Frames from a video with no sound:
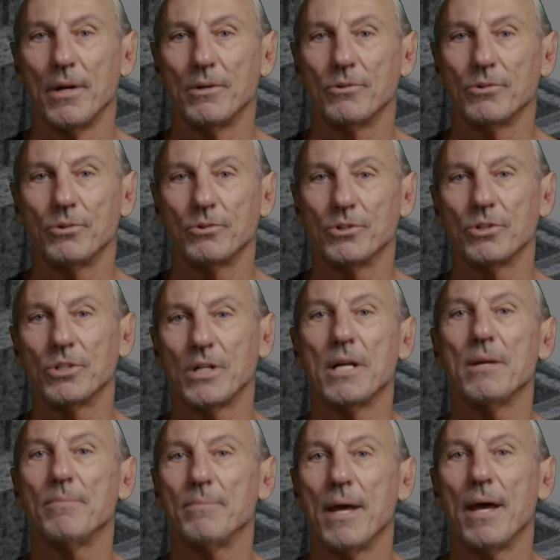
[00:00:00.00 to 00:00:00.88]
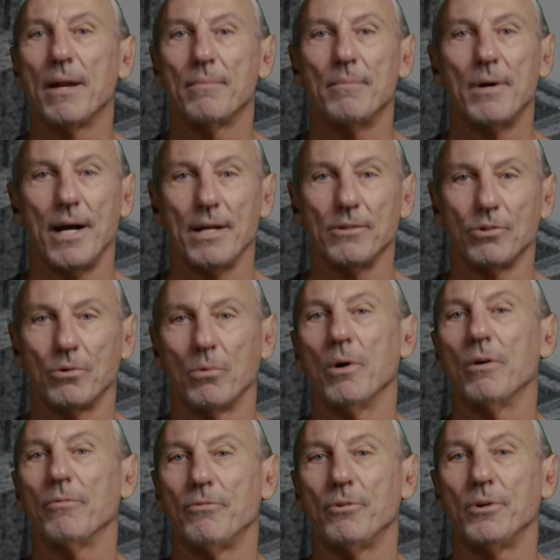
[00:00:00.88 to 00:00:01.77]
So just keep that in mind.
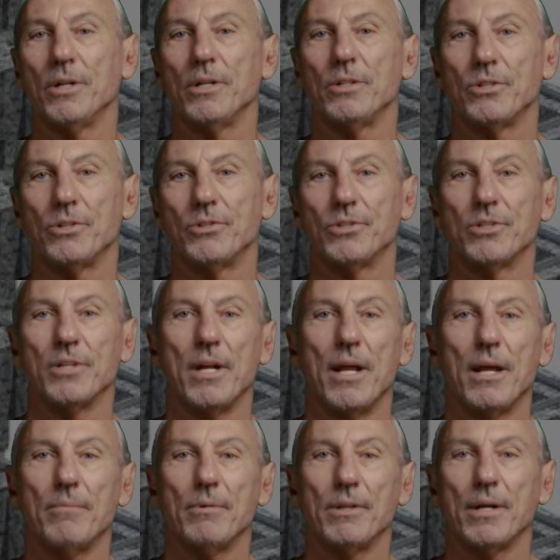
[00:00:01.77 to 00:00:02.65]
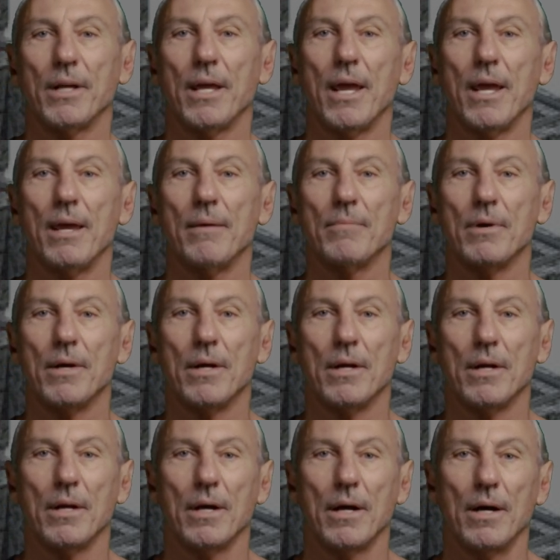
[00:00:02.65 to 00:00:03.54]
Square footage is the name of the game
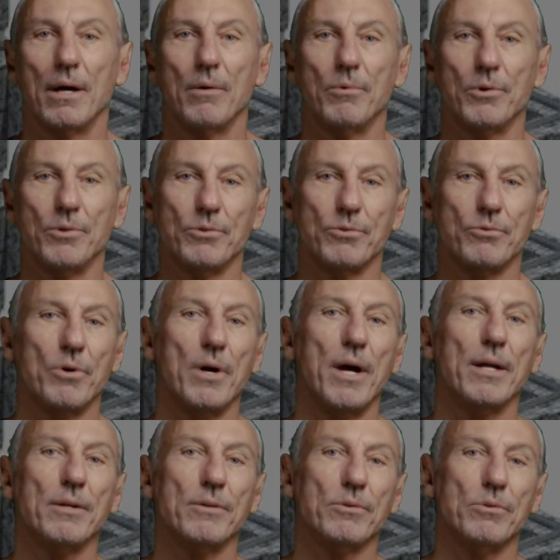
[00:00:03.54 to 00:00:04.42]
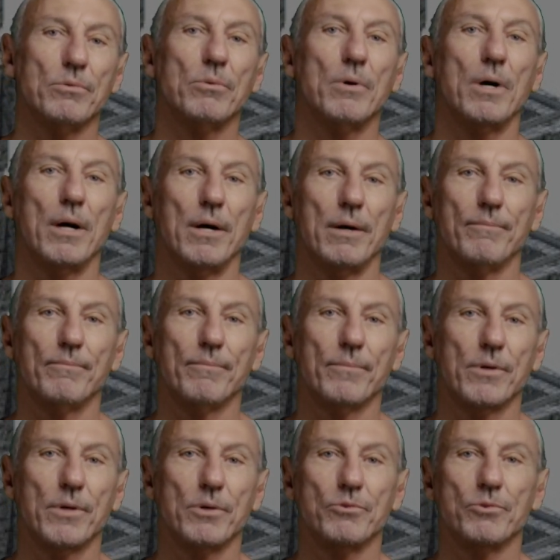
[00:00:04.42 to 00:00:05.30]
uh, when you're trying to uh,
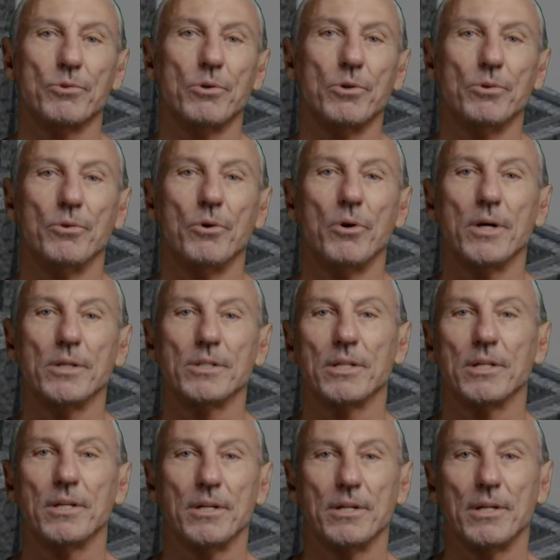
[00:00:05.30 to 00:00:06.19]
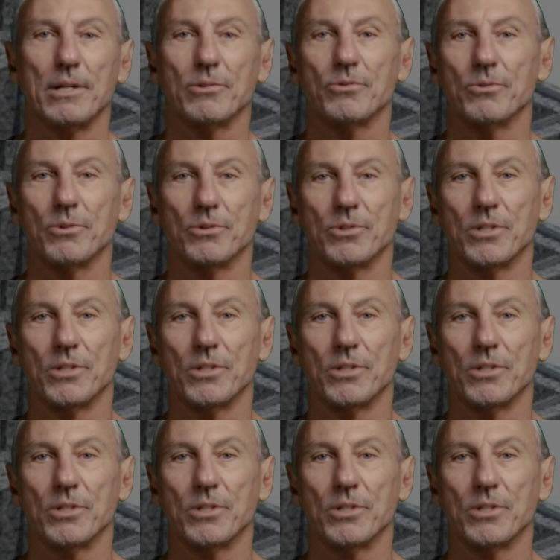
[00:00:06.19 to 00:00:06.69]
control noise in industrial